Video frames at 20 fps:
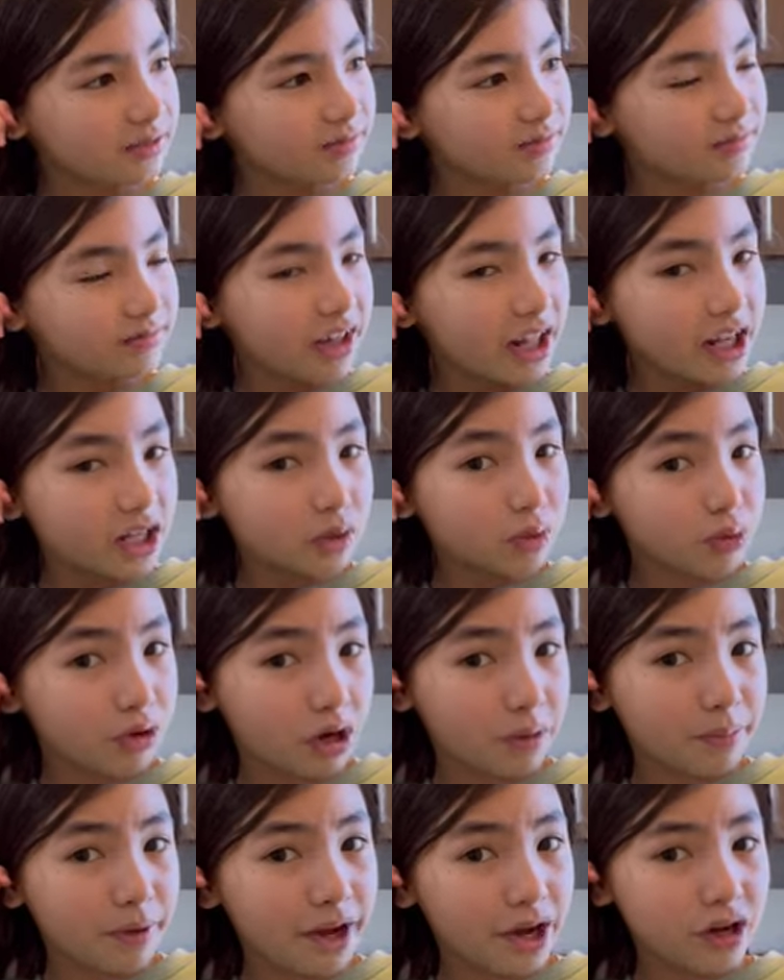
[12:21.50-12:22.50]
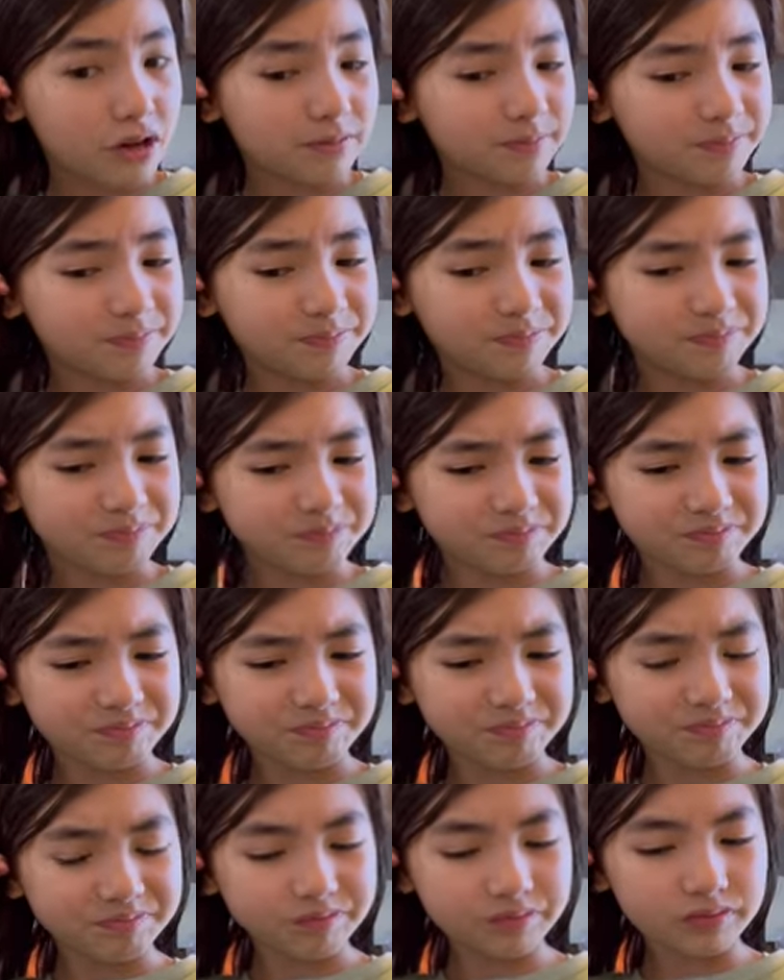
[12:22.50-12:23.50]
they just work better.
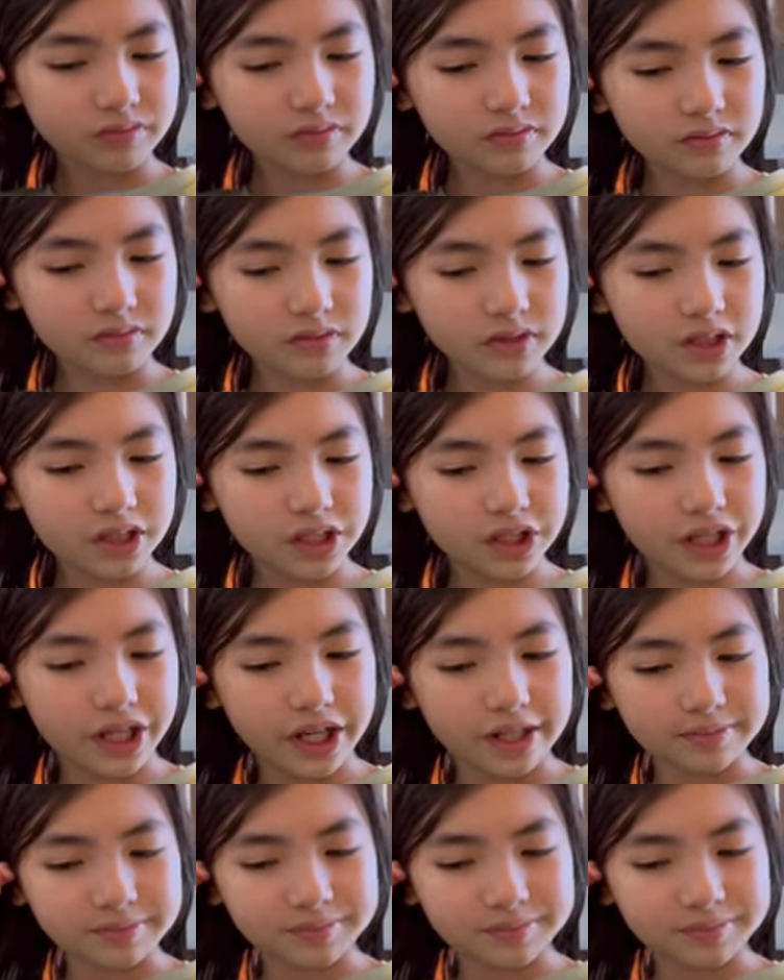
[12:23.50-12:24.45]
So yeah.